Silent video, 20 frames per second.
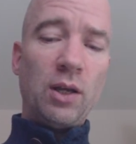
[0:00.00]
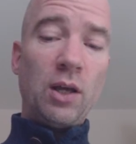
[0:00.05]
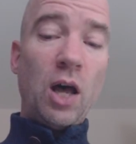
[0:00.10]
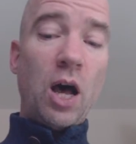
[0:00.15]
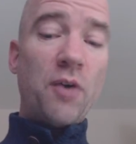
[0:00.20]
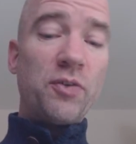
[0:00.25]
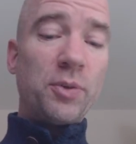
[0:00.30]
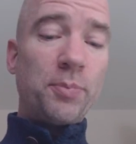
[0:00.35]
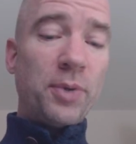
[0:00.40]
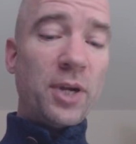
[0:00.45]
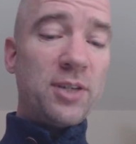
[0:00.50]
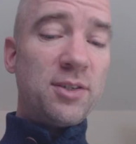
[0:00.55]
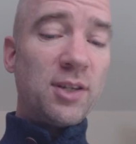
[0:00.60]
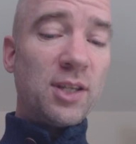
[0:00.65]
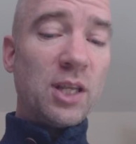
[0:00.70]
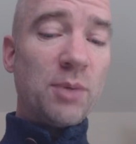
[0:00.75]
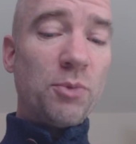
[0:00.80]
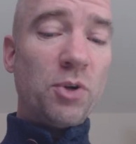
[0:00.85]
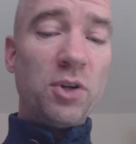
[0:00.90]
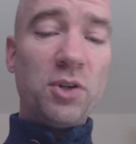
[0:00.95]
After placing
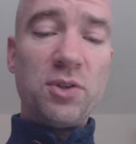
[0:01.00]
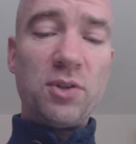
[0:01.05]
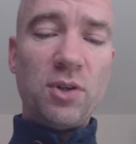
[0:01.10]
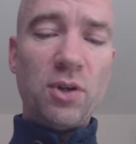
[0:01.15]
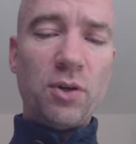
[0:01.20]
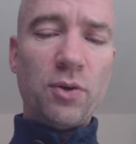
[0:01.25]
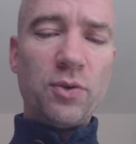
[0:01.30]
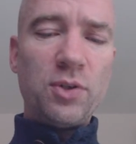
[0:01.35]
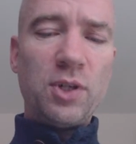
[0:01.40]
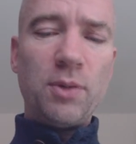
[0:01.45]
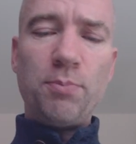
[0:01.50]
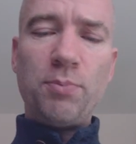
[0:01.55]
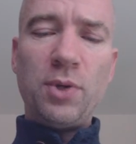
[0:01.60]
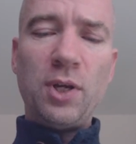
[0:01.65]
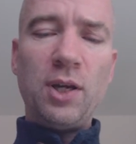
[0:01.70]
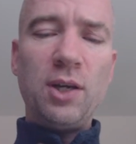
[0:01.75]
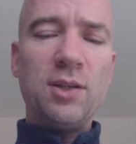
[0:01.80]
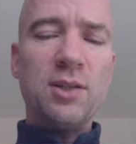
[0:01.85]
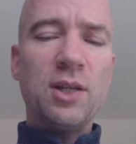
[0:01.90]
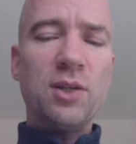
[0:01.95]
them on his nose, he
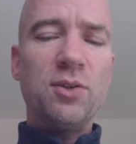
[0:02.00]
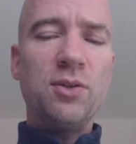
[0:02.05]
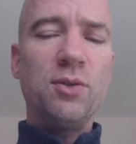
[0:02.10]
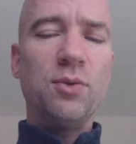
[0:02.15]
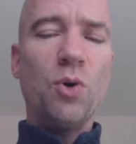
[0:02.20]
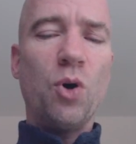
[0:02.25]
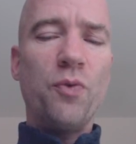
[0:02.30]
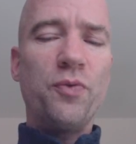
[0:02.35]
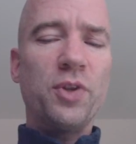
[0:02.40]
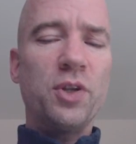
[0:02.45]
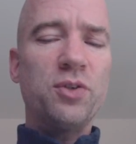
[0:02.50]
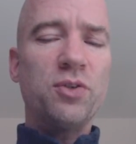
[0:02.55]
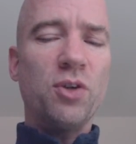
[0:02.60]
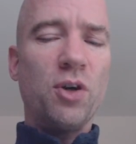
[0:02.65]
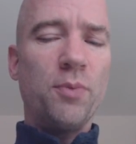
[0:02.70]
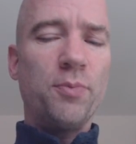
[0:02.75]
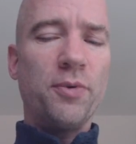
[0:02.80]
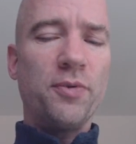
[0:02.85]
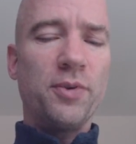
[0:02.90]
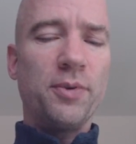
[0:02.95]
peers at you over the
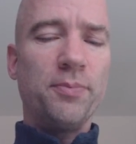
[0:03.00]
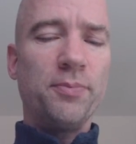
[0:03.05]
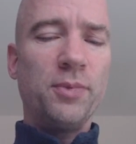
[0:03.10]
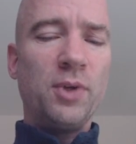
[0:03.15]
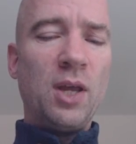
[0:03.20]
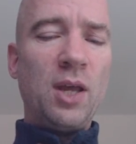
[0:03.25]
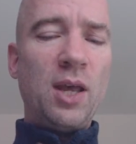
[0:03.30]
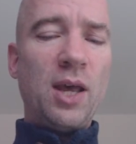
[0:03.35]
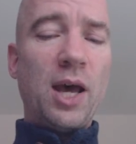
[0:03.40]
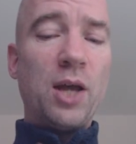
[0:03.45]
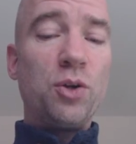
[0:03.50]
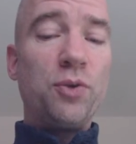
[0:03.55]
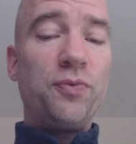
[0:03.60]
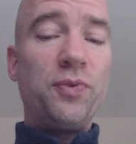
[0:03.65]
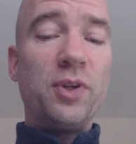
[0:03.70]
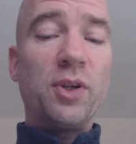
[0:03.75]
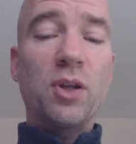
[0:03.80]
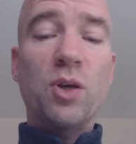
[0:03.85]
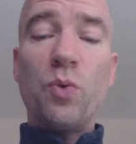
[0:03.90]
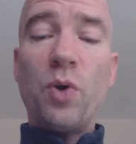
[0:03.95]
top of them, and you
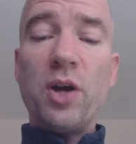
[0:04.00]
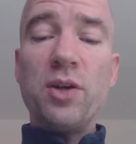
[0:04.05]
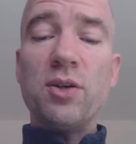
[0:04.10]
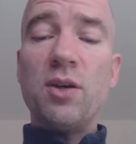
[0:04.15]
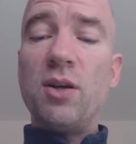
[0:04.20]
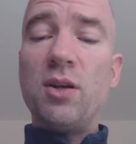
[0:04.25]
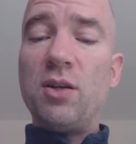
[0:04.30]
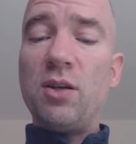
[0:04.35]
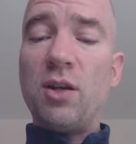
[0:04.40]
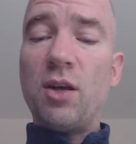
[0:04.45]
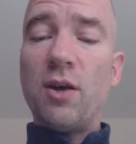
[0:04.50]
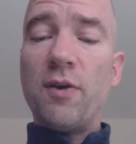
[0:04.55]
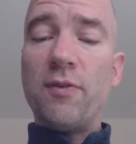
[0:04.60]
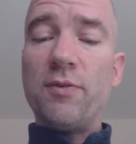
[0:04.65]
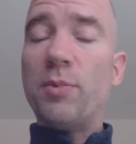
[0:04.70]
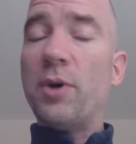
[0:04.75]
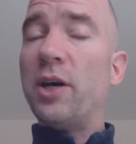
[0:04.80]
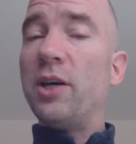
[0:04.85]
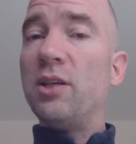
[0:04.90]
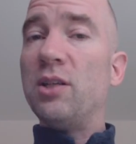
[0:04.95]
feel quite unnerved
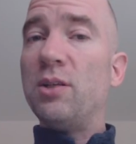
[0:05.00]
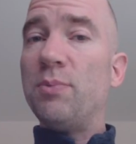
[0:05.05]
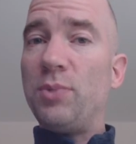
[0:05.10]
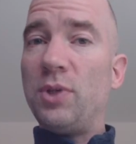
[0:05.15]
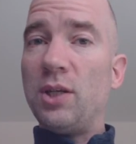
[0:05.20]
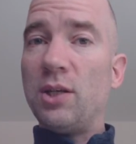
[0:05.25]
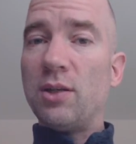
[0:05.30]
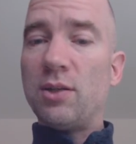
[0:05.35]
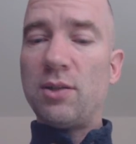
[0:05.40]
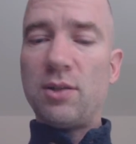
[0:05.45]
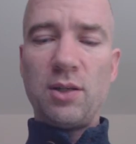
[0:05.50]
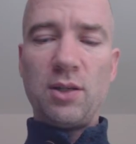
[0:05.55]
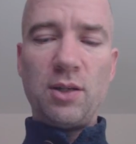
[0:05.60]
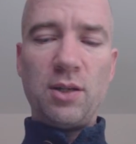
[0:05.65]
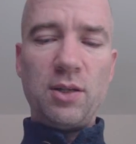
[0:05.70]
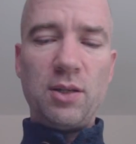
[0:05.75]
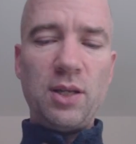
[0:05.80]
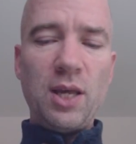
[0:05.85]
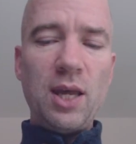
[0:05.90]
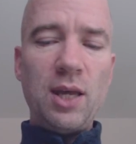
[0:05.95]
by his piercing
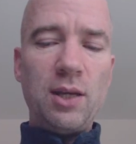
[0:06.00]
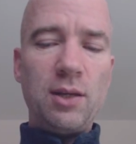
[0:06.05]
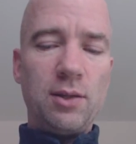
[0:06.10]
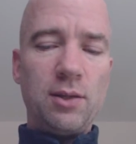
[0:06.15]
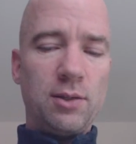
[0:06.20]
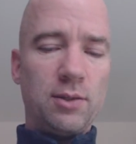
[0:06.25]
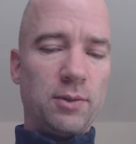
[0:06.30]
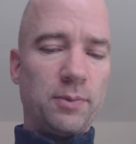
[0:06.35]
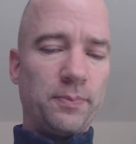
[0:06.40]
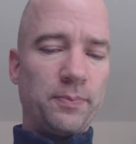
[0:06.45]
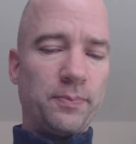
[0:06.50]
gaze.